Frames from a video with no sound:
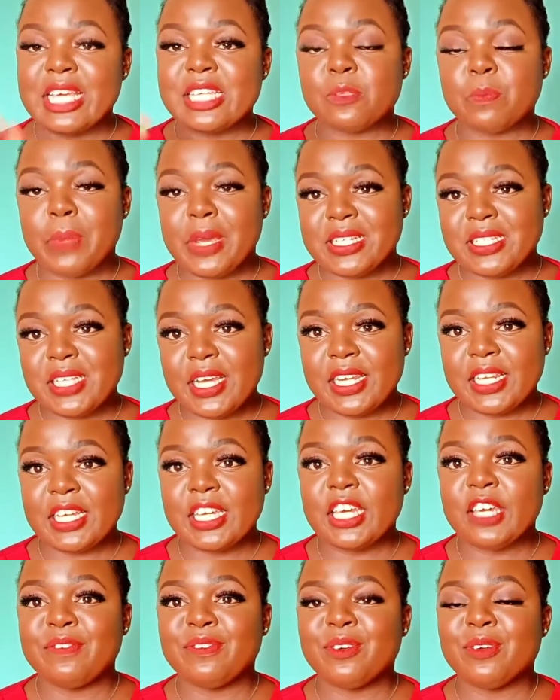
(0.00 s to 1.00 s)
especially
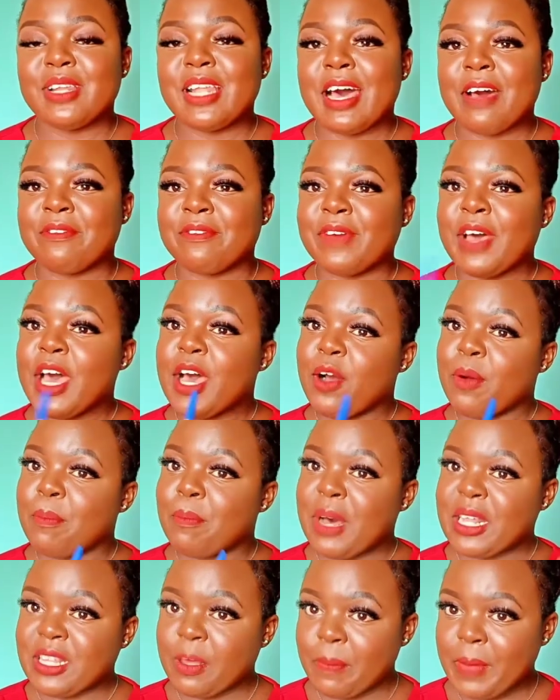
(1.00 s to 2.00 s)
if you love
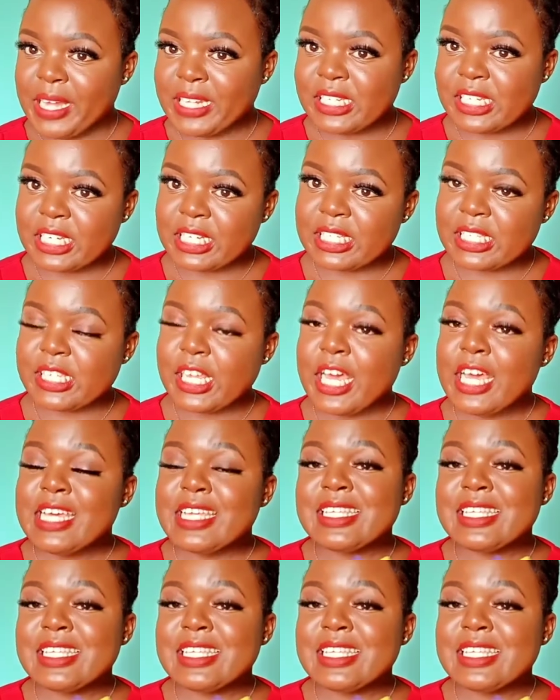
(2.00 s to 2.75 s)
mathematics,